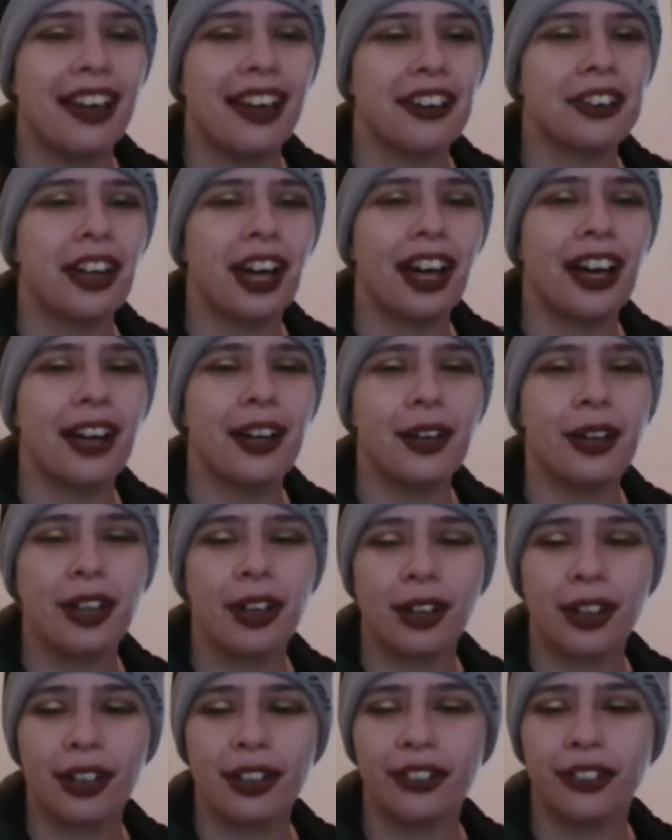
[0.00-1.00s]
And
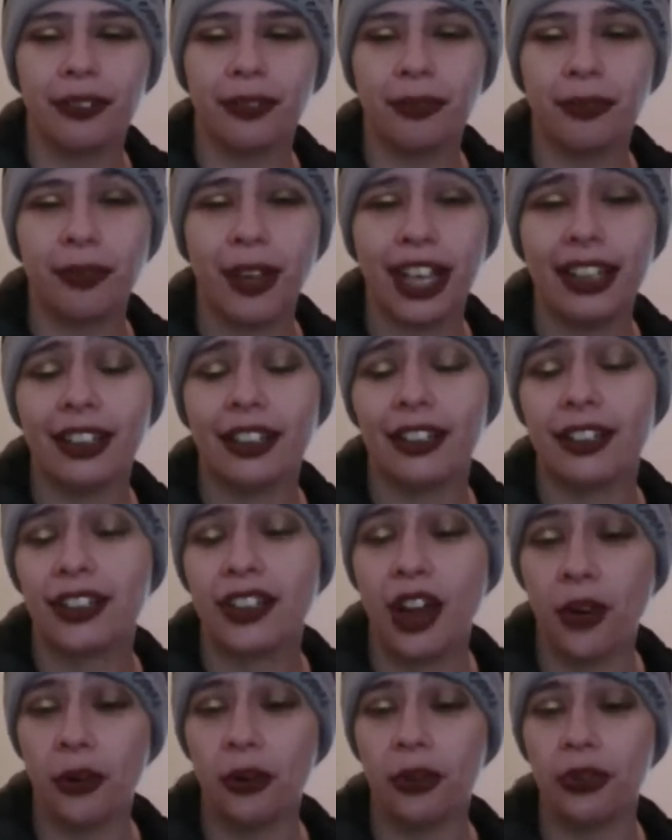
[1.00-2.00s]
I made a
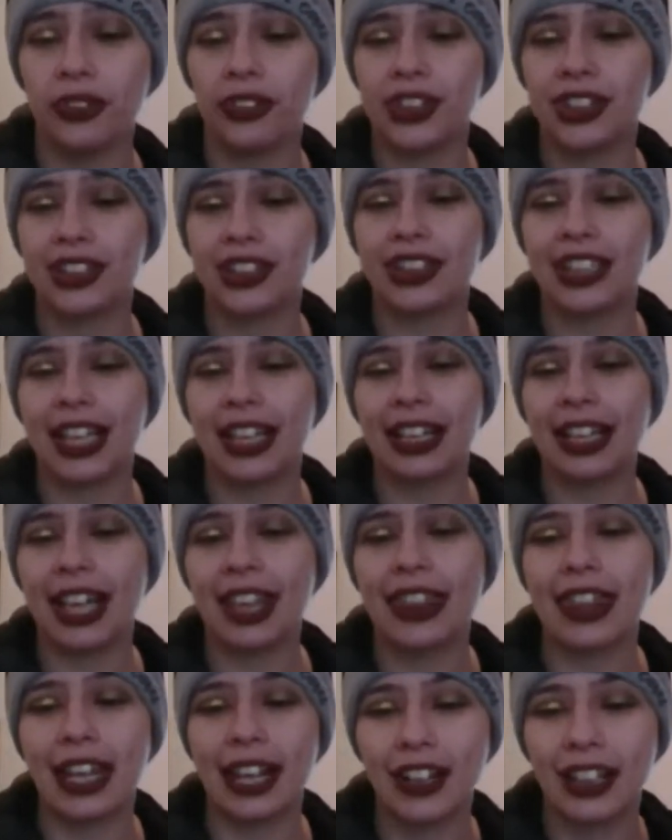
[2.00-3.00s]
note
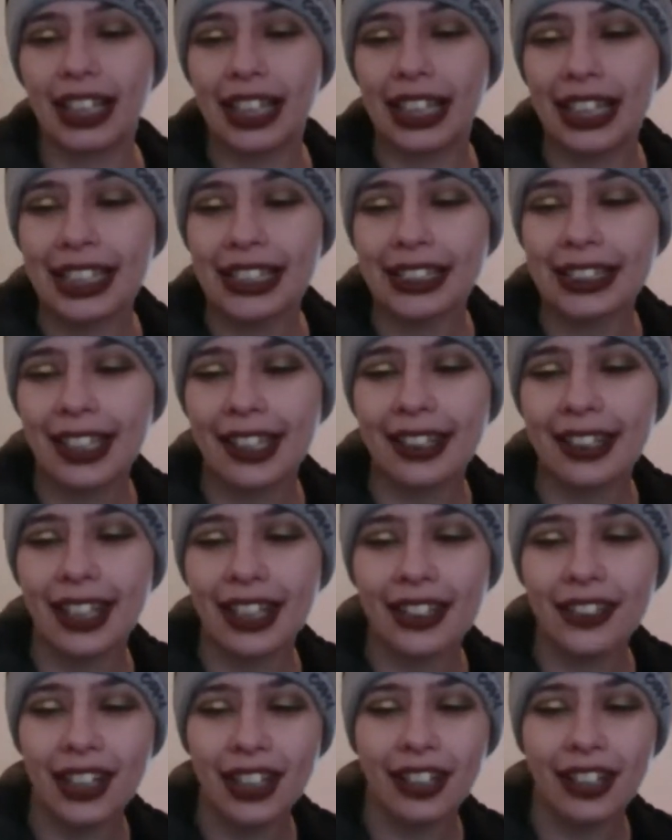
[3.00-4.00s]
saying, "There it is.
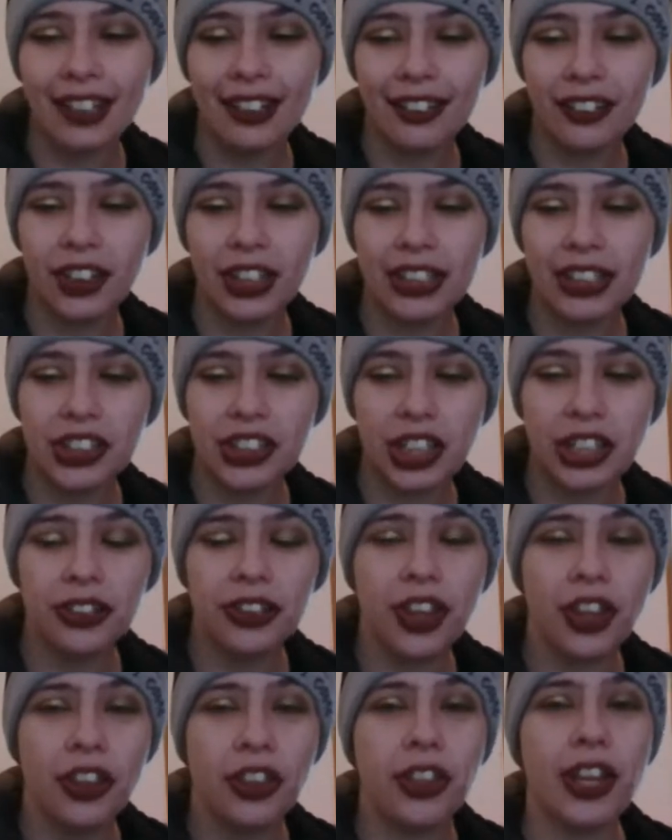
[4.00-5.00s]
They did it. They
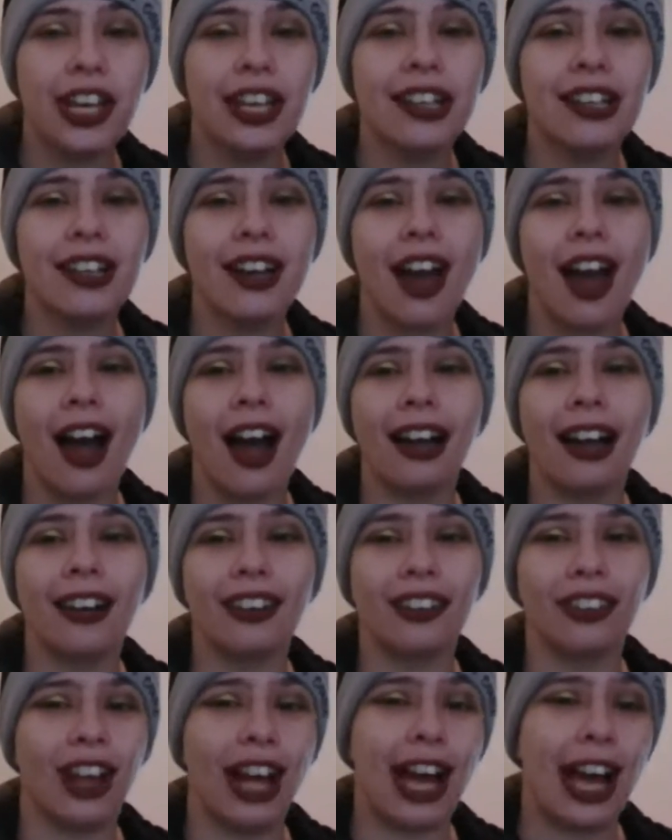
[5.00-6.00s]
did the thing."
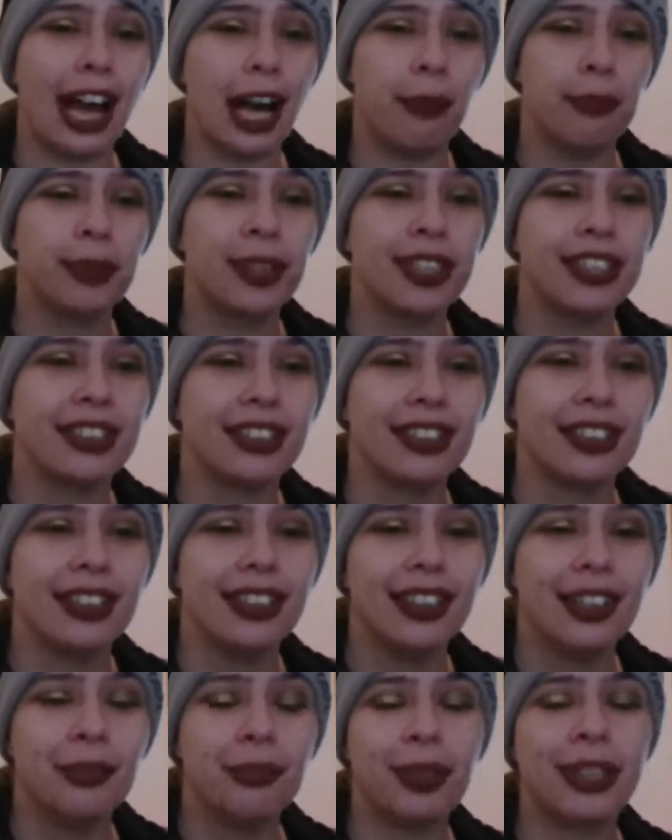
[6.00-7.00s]
I clapped
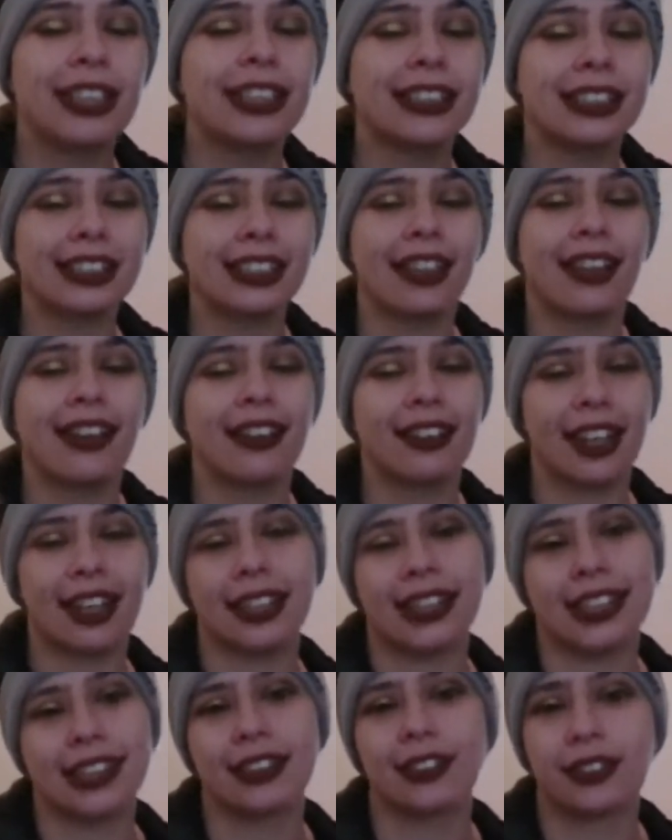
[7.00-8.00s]
because, like,
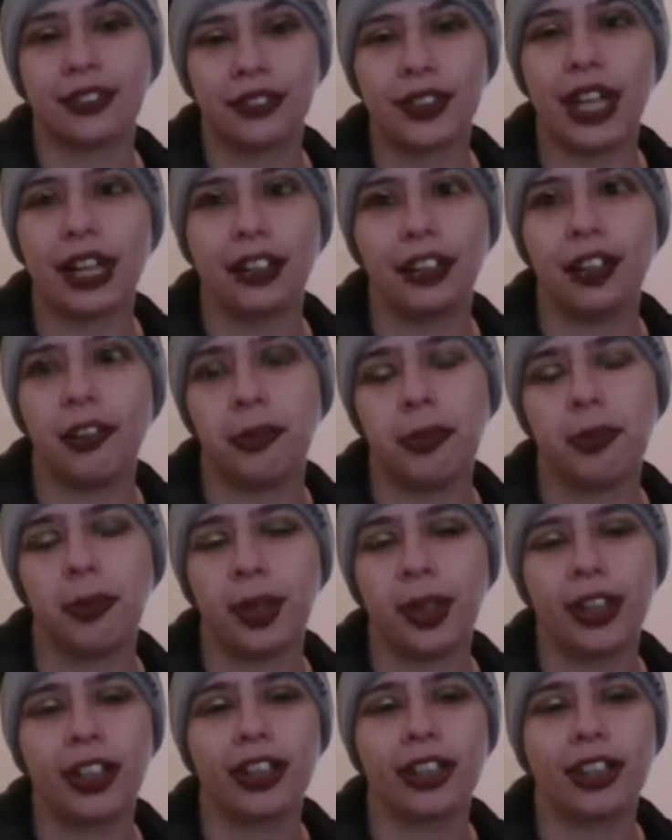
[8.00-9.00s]
that's the title of the
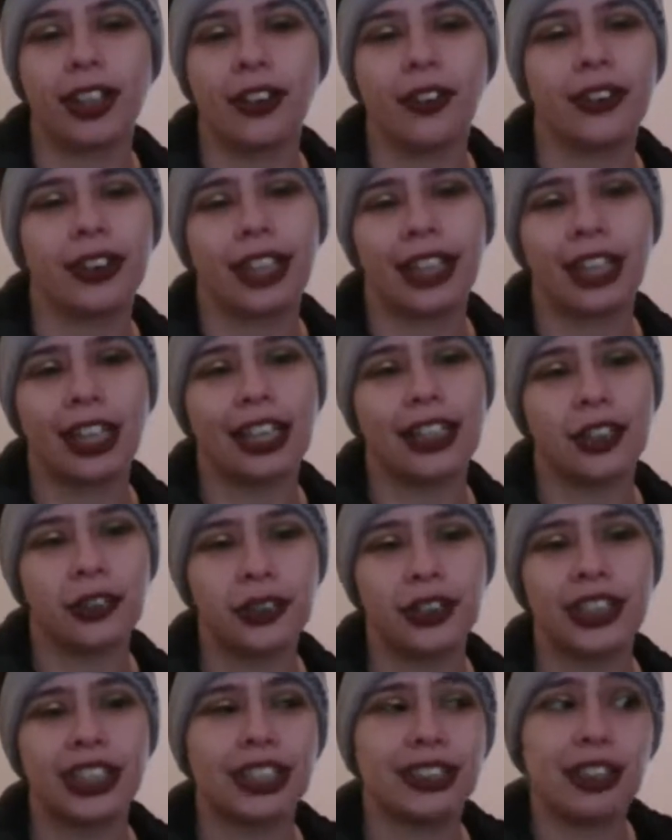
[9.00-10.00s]
book, you know, and, like, they
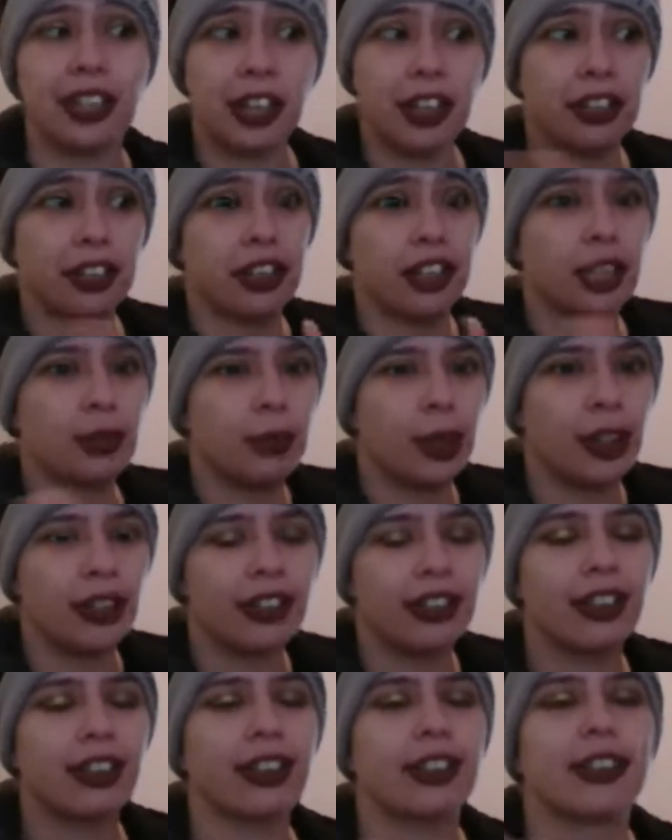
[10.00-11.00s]
used it in the
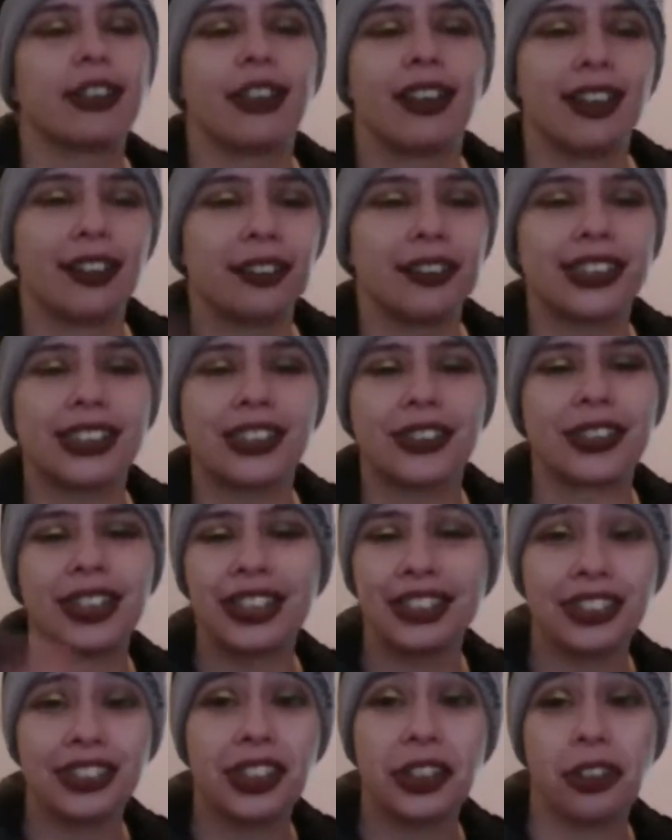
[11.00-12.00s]
book, you know, so
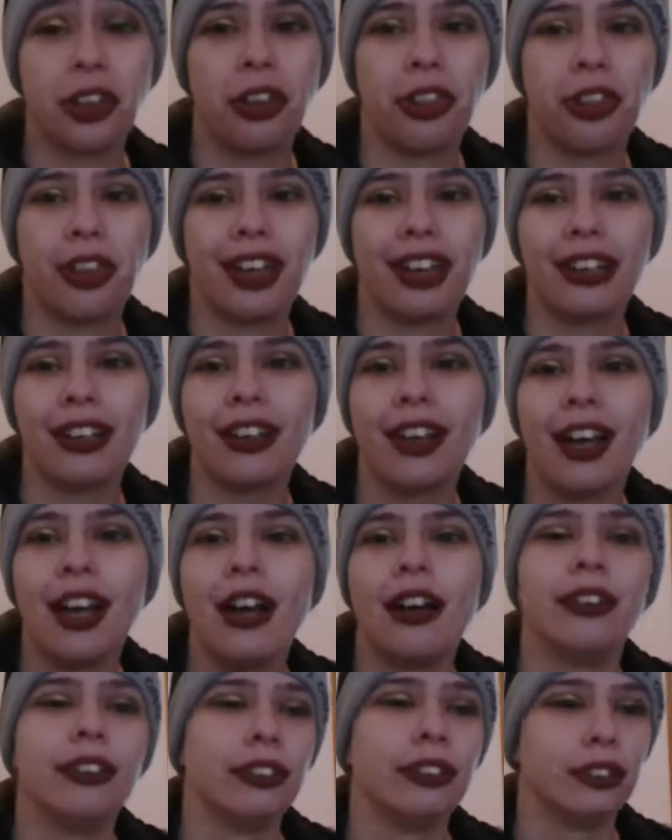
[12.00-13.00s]
they did the thing.
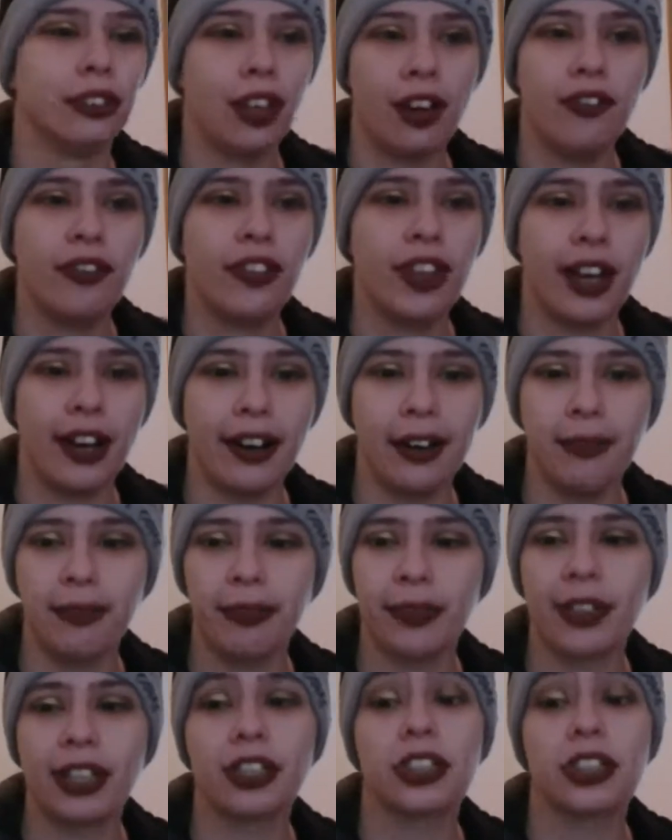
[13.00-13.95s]
Love that.